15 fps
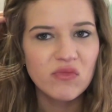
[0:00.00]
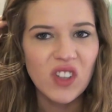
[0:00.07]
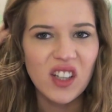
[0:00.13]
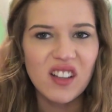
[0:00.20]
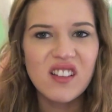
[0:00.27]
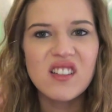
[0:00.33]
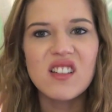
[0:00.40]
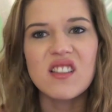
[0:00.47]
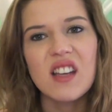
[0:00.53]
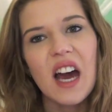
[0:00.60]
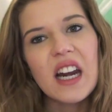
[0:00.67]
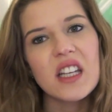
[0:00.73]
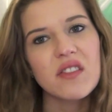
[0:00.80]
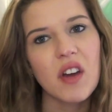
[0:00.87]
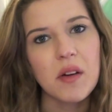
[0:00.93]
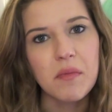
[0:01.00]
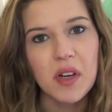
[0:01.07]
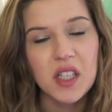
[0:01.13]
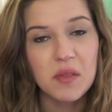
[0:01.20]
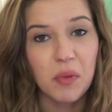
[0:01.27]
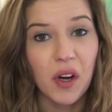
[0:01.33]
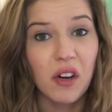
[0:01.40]
at least it satisfied my
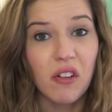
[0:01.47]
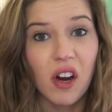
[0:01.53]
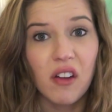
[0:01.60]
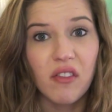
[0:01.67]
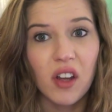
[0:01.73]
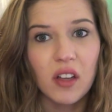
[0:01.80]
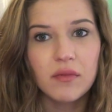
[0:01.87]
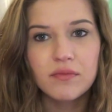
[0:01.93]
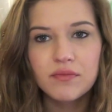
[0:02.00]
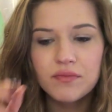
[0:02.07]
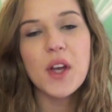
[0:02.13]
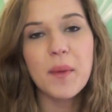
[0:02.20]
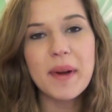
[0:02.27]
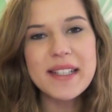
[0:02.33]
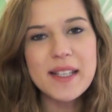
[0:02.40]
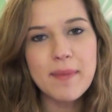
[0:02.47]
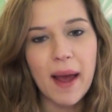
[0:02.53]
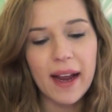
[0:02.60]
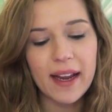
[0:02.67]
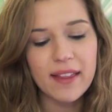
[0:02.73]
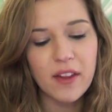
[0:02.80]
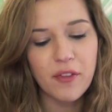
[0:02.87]
spring craving. I went to
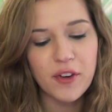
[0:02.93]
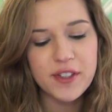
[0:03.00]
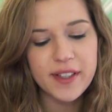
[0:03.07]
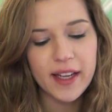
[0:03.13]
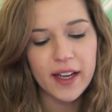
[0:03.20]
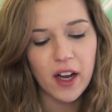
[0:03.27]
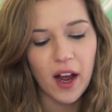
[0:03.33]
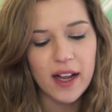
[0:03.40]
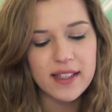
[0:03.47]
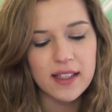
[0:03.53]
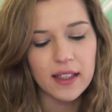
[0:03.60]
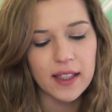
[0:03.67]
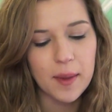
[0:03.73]
MAC and the first thing I got is a